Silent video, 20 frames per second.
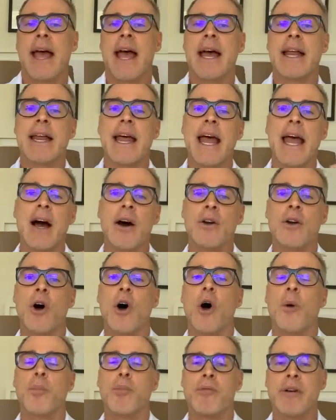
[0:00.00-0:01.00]
And how to
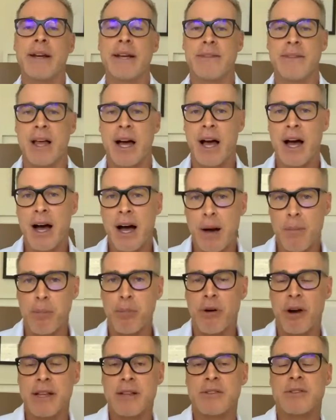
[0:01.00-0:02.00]
operate in the heart
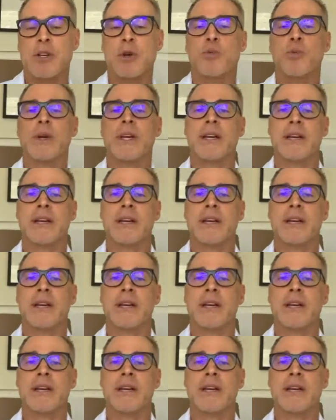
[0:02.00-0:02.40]
brain so we